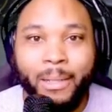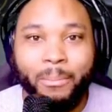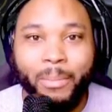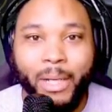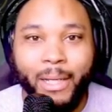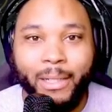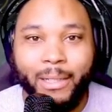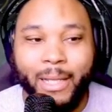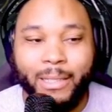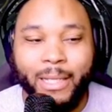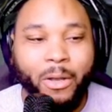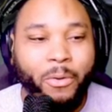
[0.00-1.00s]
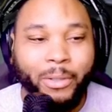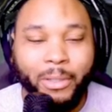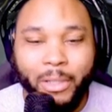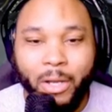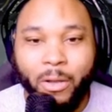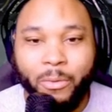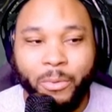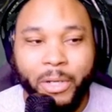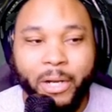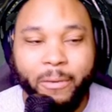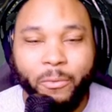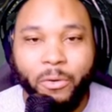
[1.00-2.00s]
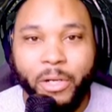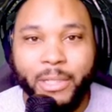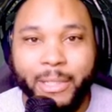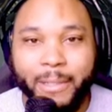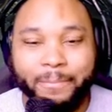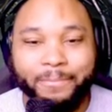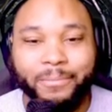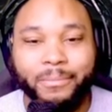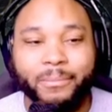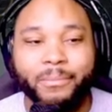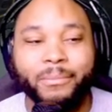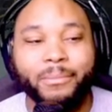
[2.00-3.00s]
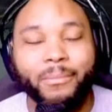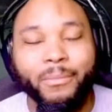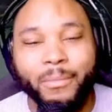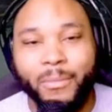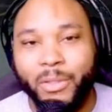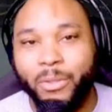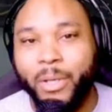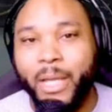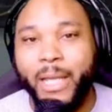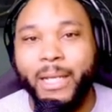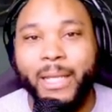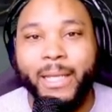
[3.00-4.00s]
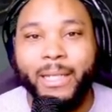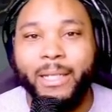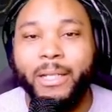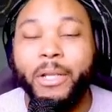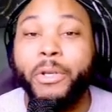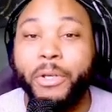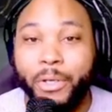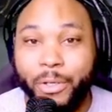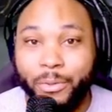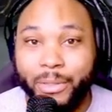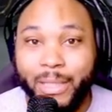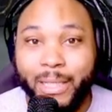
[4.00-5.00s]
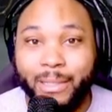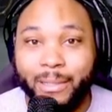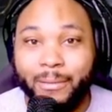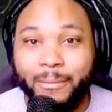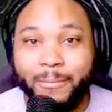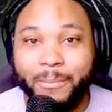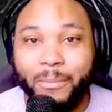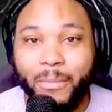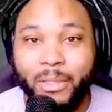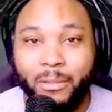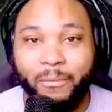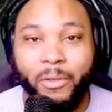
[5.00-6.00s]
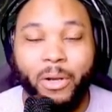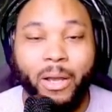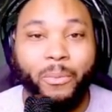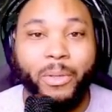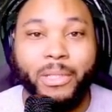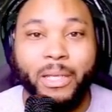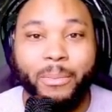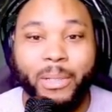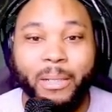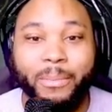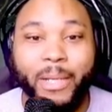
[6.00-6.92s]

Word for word: But that's not really all we're here for, is it? Let's go ahead and hit new season to figure out what's coming up